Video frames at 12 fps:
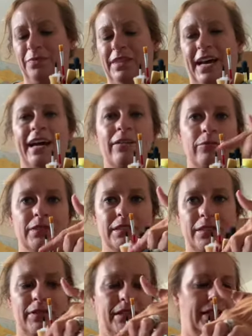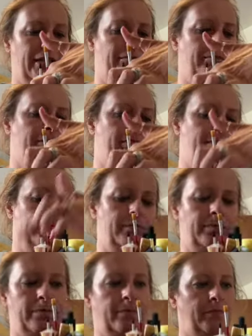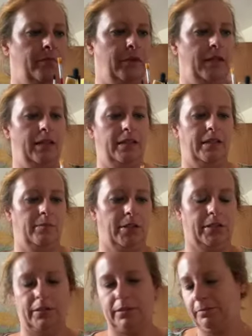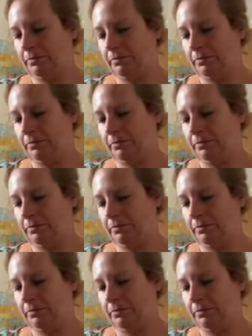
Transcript: that was done with thin markers.